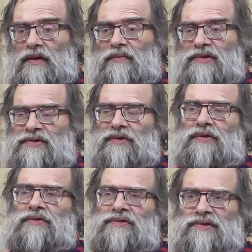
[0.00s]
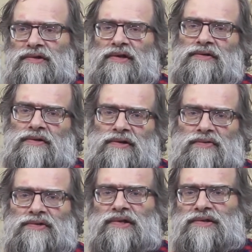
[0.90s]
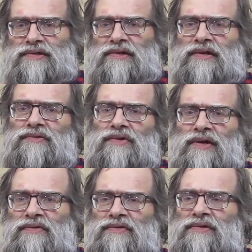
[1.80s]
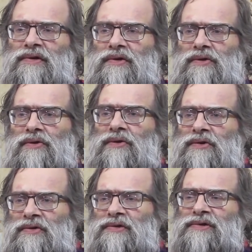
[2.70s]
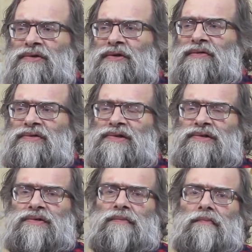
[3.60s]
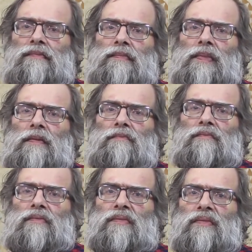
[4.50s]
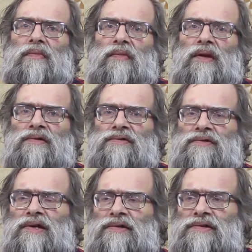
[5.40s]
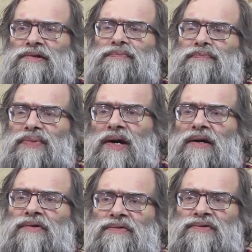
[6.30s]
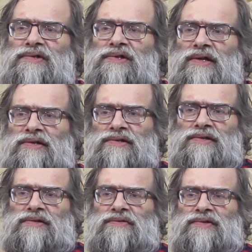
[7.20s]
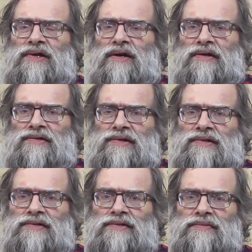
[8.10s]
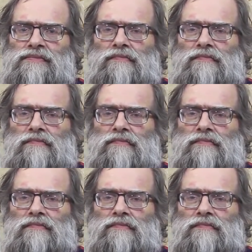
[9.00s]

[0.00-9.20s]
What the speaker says: But so, you see, they thought it was necessary to have an order service. And so that is part of the genesis of the RSS.